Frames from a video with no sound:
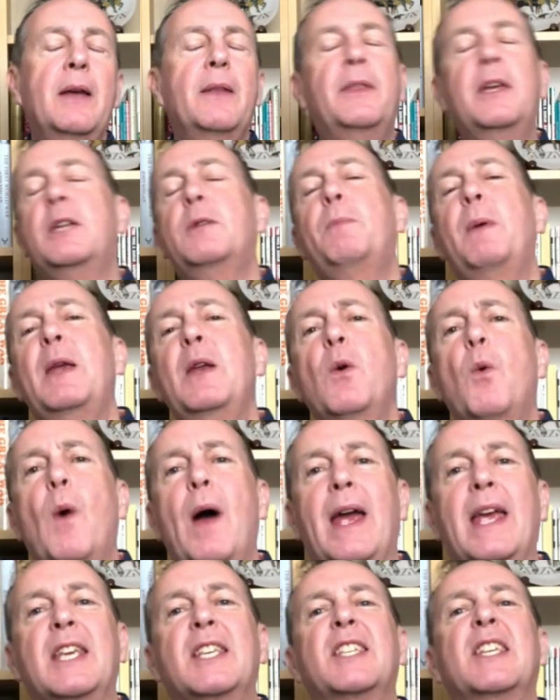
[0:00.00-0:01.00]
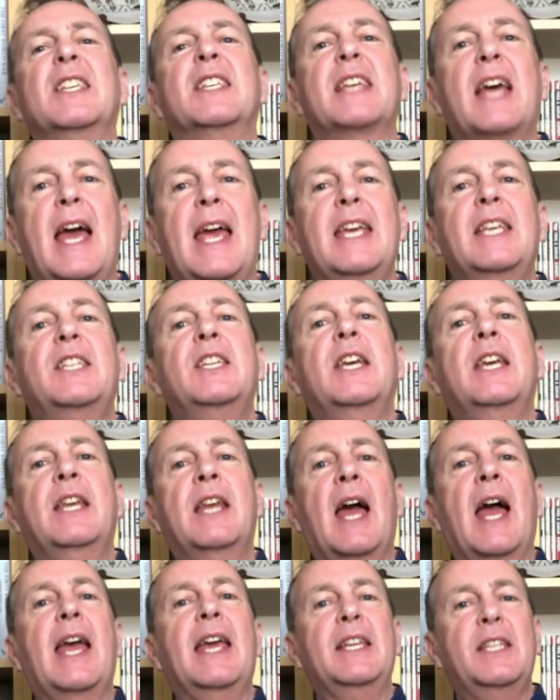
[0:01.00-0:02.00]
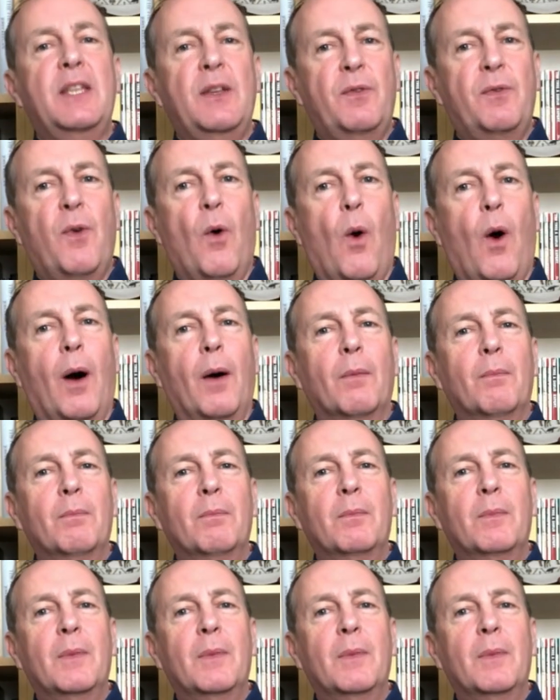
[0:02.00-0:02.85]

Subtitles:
They'd been away since 1884.